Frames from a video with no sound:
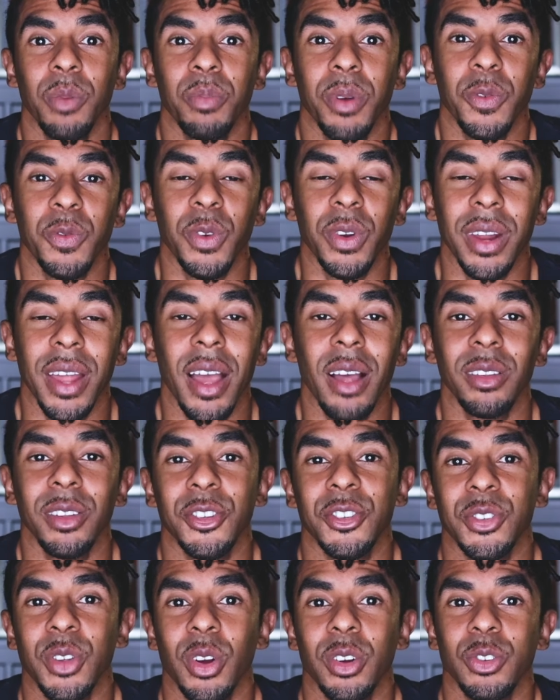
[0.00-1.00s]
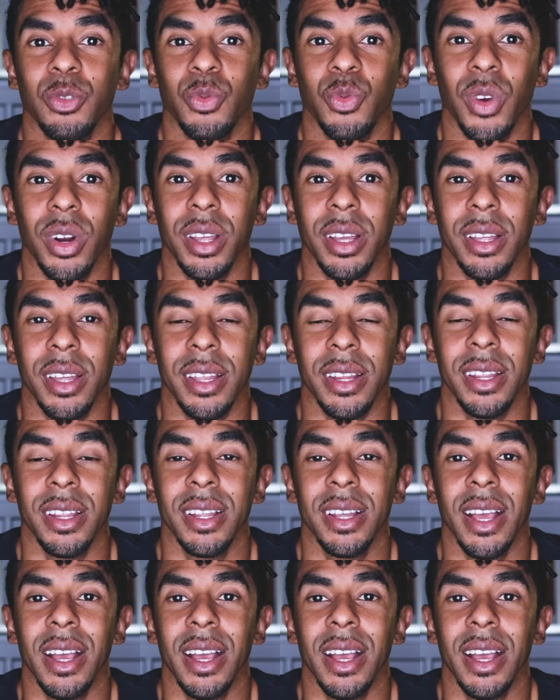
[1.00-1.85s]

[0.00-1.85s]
but for now let's start running it